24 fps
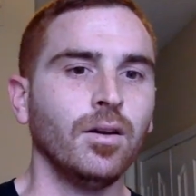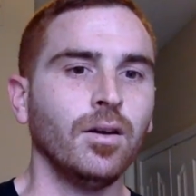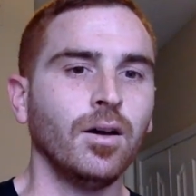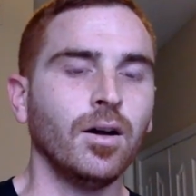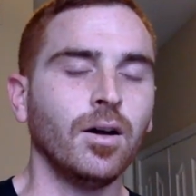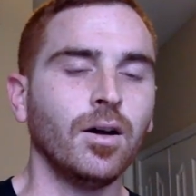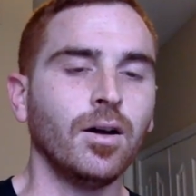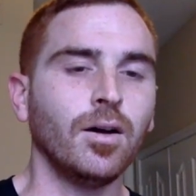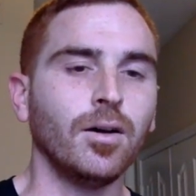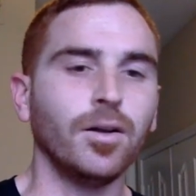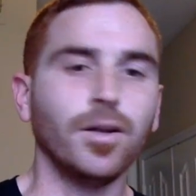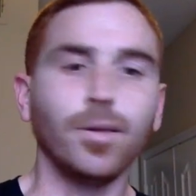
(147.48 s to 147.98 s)

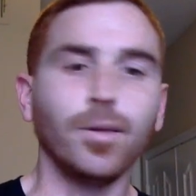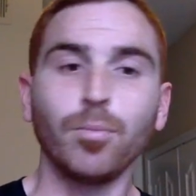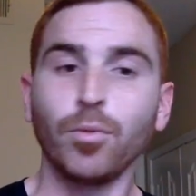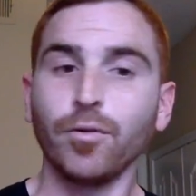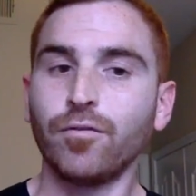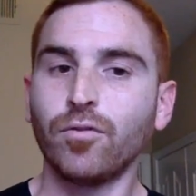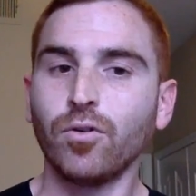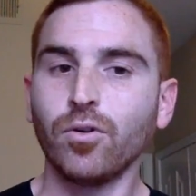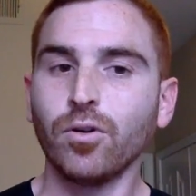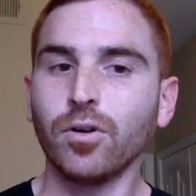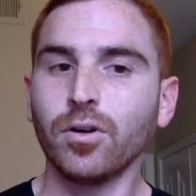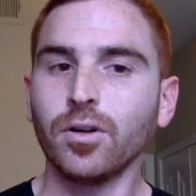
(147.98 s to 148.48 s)
Uh, number
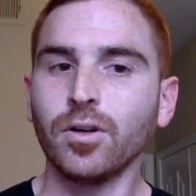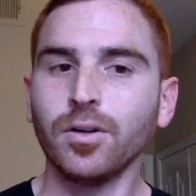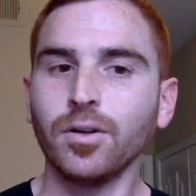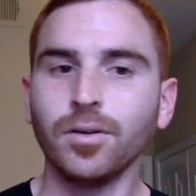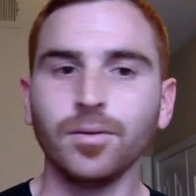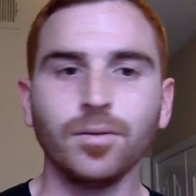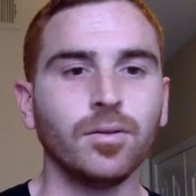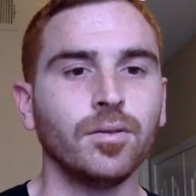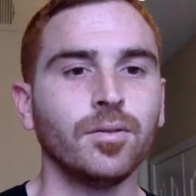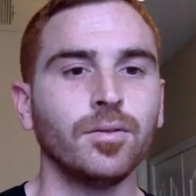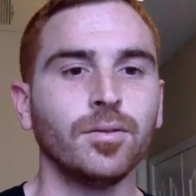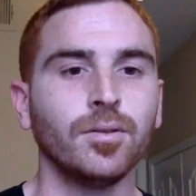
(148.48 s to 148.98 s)
four
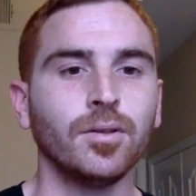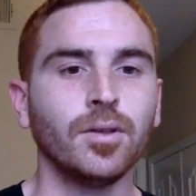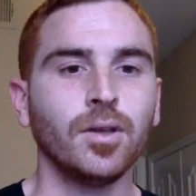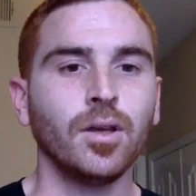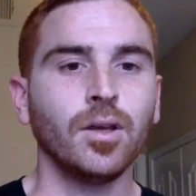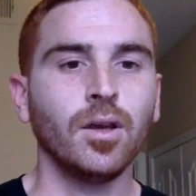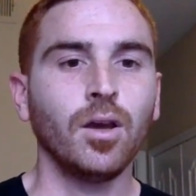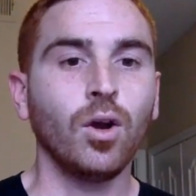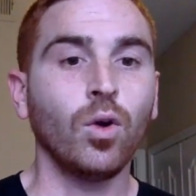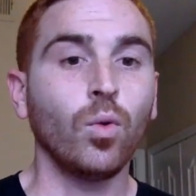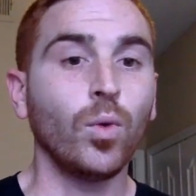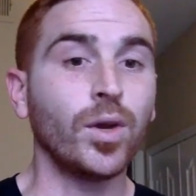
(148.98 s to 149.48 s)

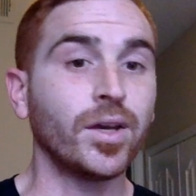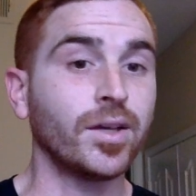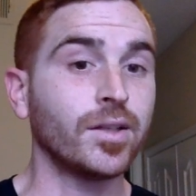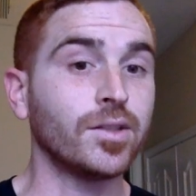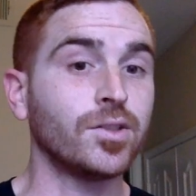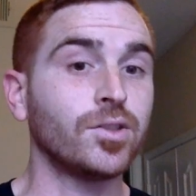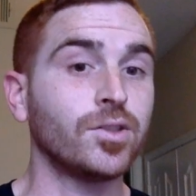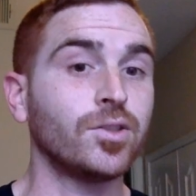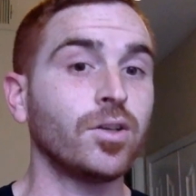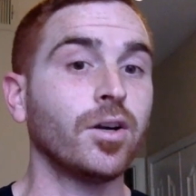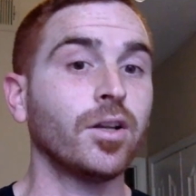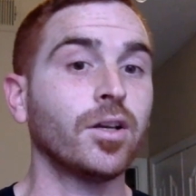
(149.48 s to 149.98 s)
we can
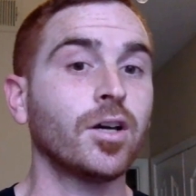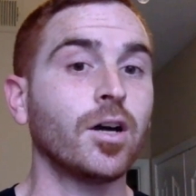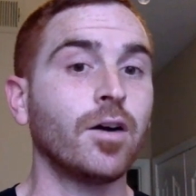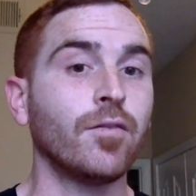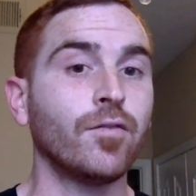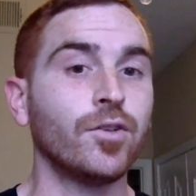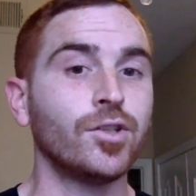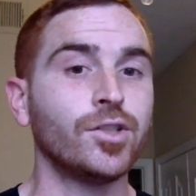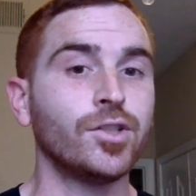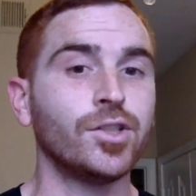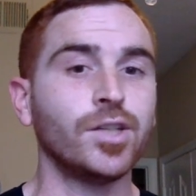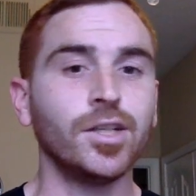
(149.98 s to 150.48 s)
start a
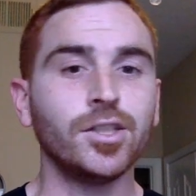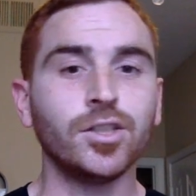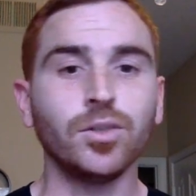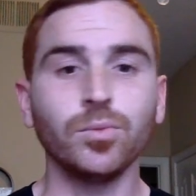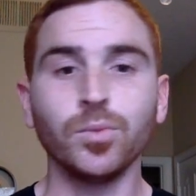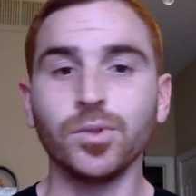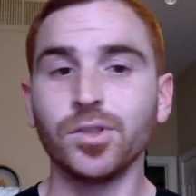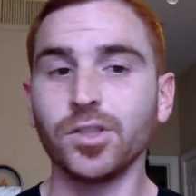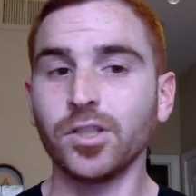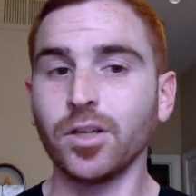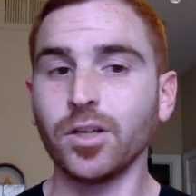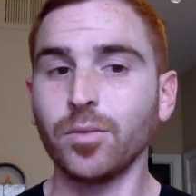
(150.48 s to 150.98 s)
conversation
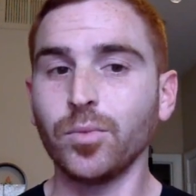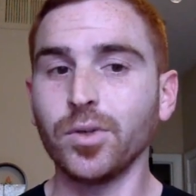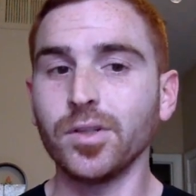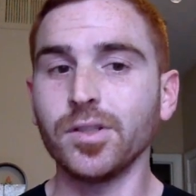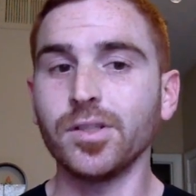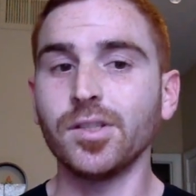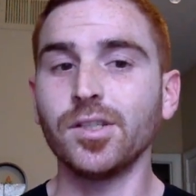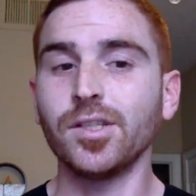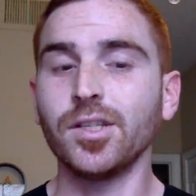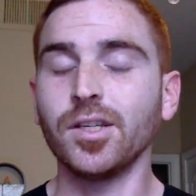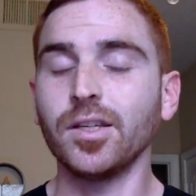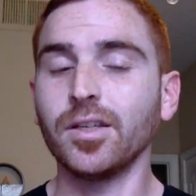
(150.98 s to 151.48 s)
with someone
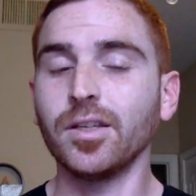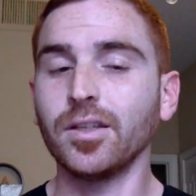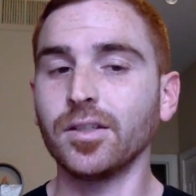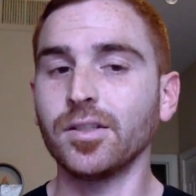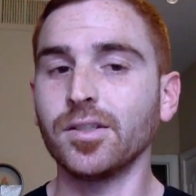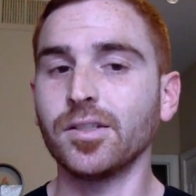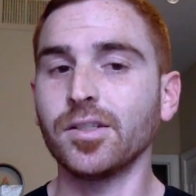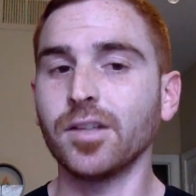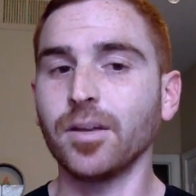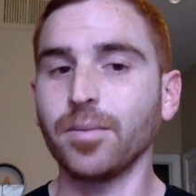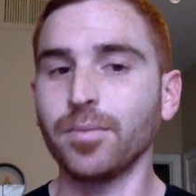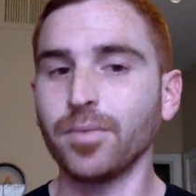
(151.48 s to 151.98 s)
seeking
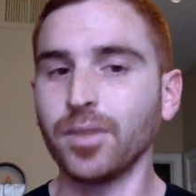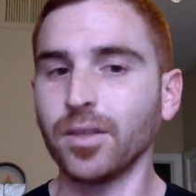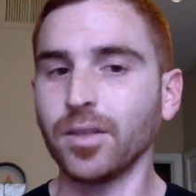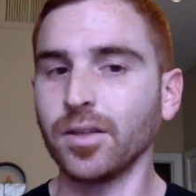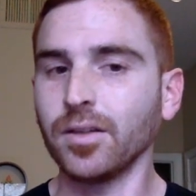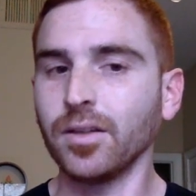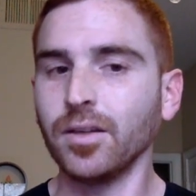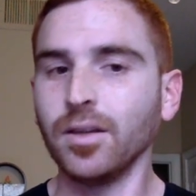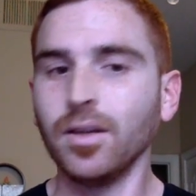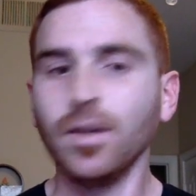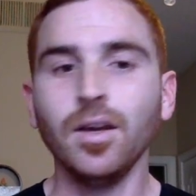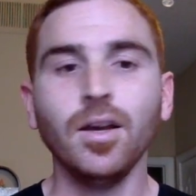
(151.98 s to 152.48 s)
something
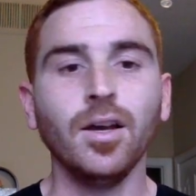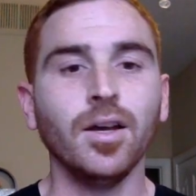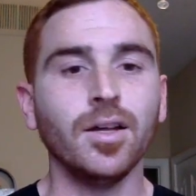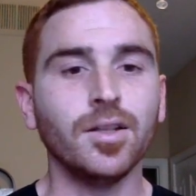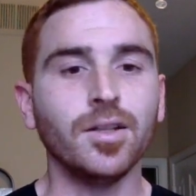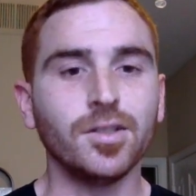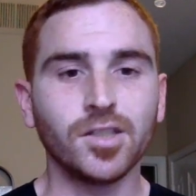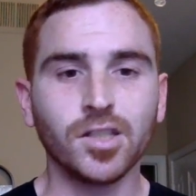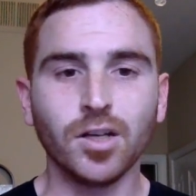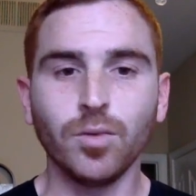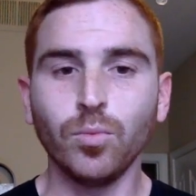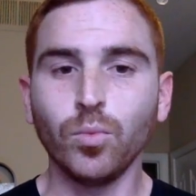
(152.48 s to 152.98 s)
and
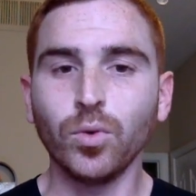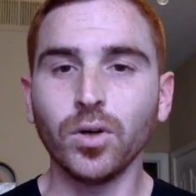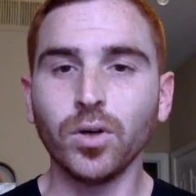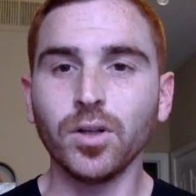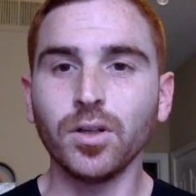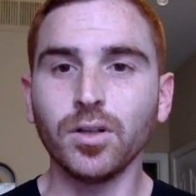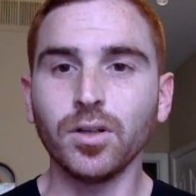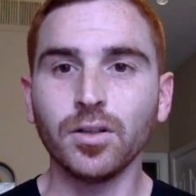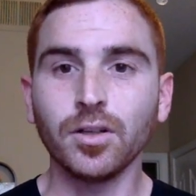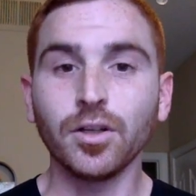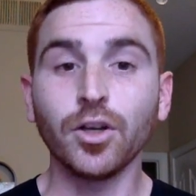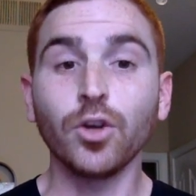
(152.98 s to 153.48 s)
someone
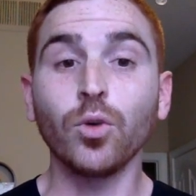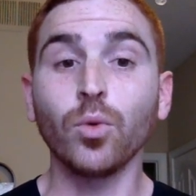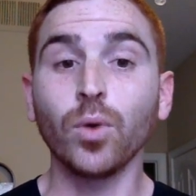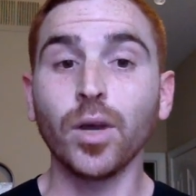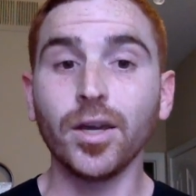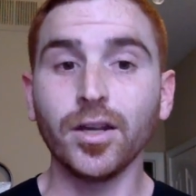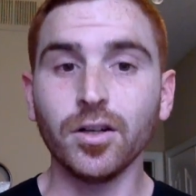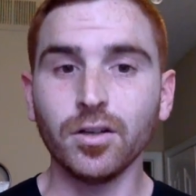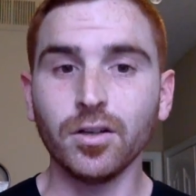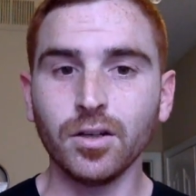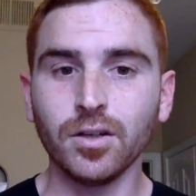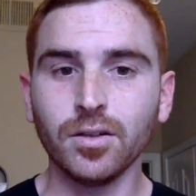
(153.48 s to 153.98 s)

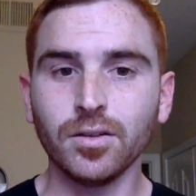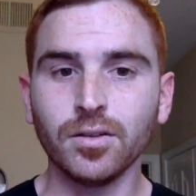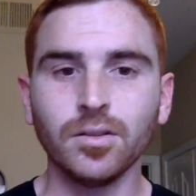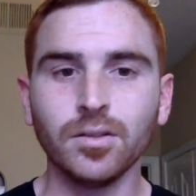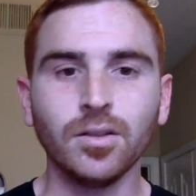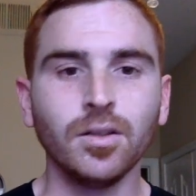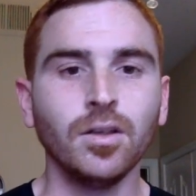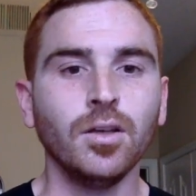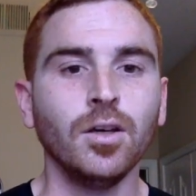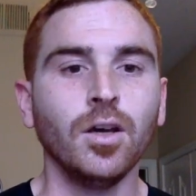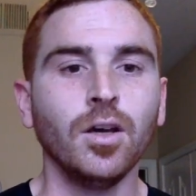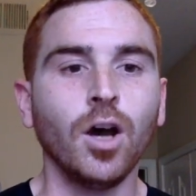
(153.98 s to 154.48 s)
greater,
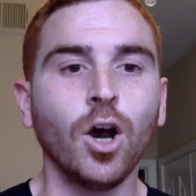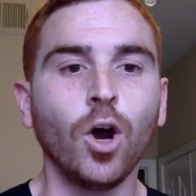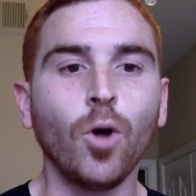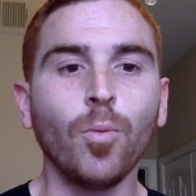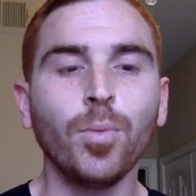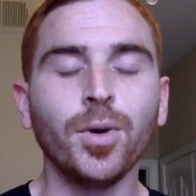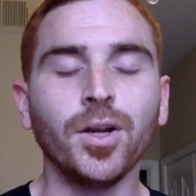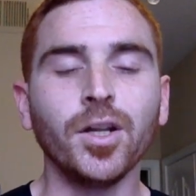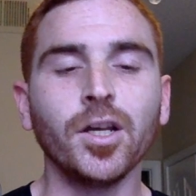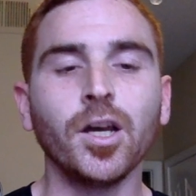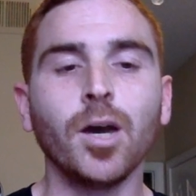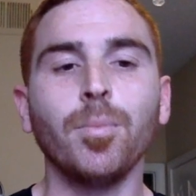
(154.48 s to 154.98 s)

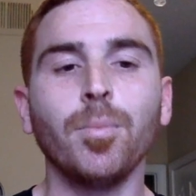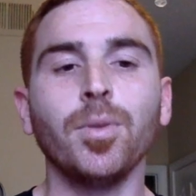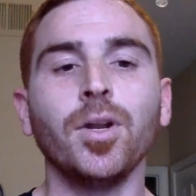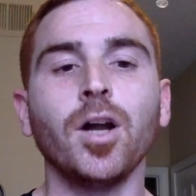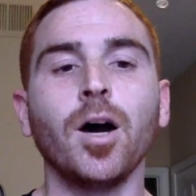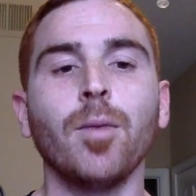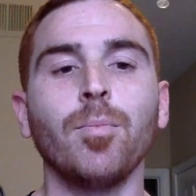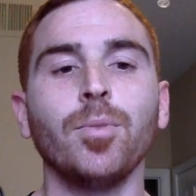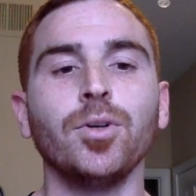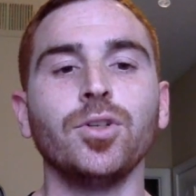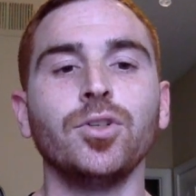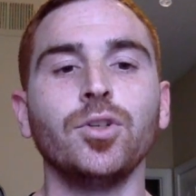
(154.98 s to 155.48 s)
opening up an
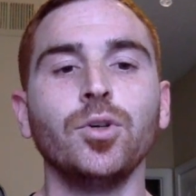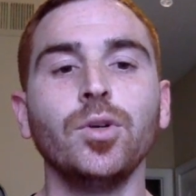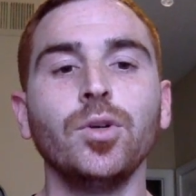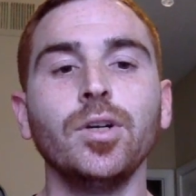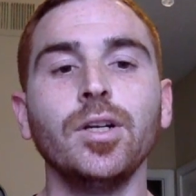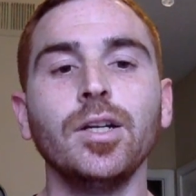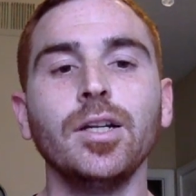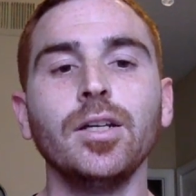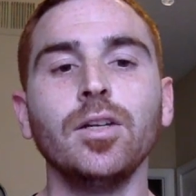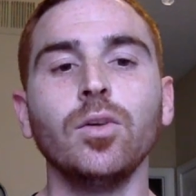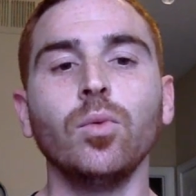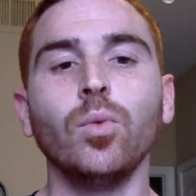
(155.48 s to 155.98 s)

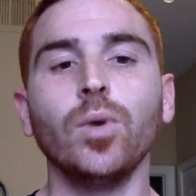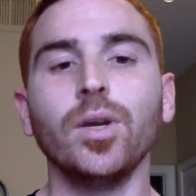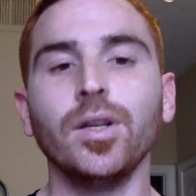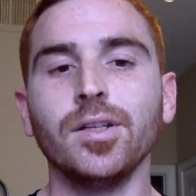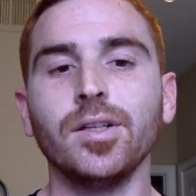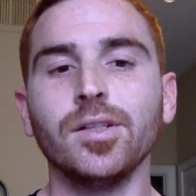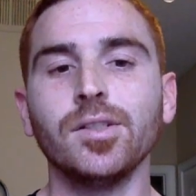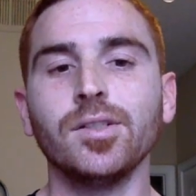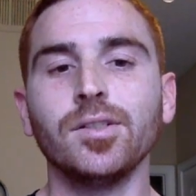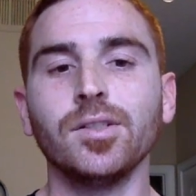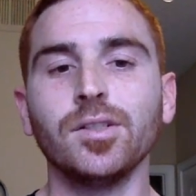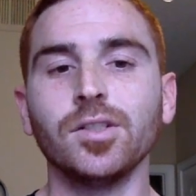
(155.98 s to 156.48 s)
opportunity to
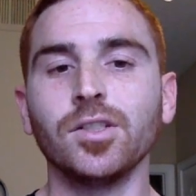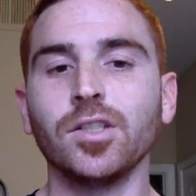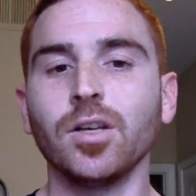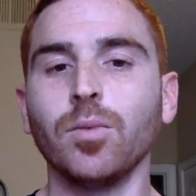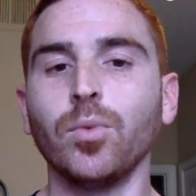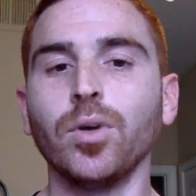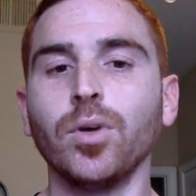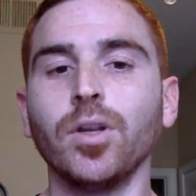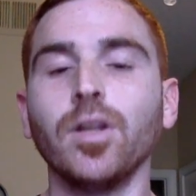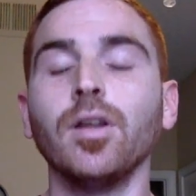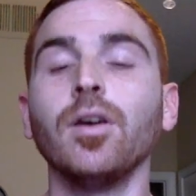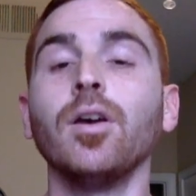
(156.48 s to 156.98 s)
witness to
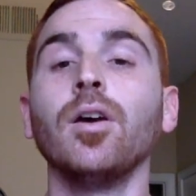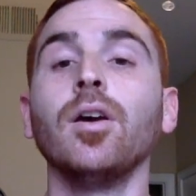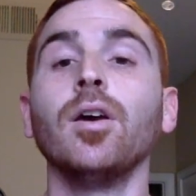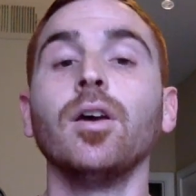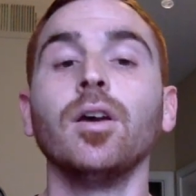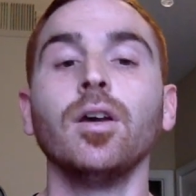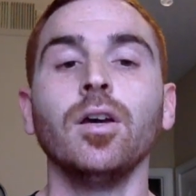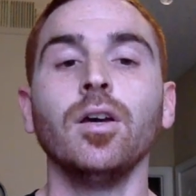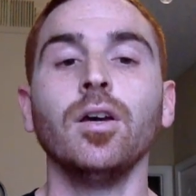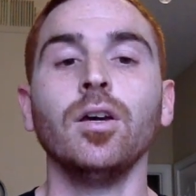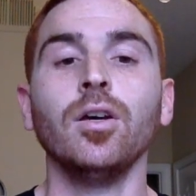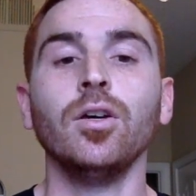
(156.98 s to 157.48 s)
someone
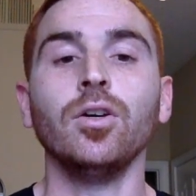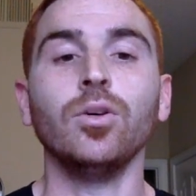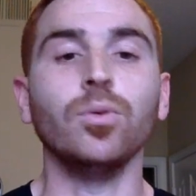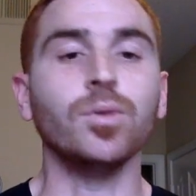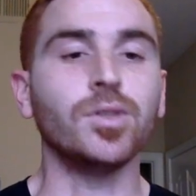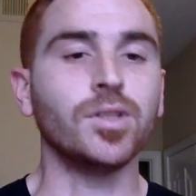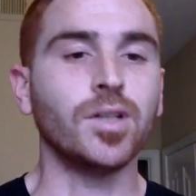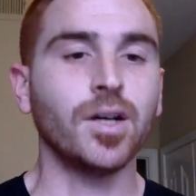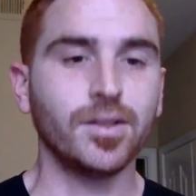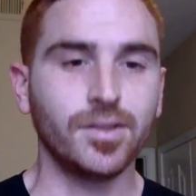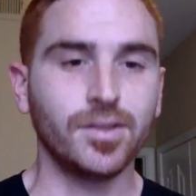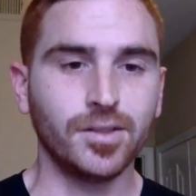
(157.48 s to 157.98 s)
who is
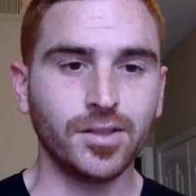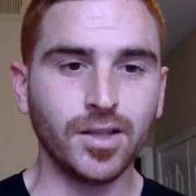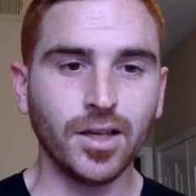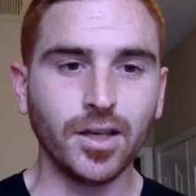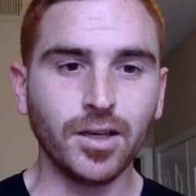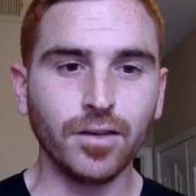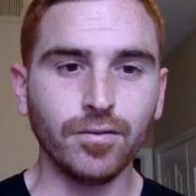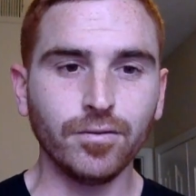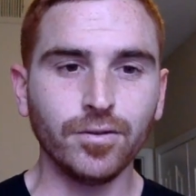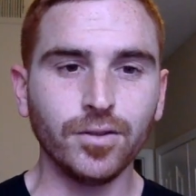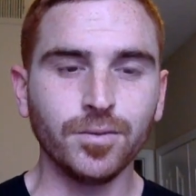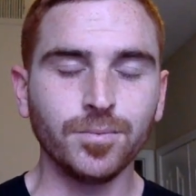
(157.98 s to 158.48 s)
not
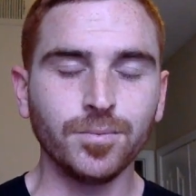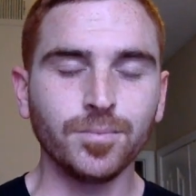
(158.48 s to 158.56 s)
saved.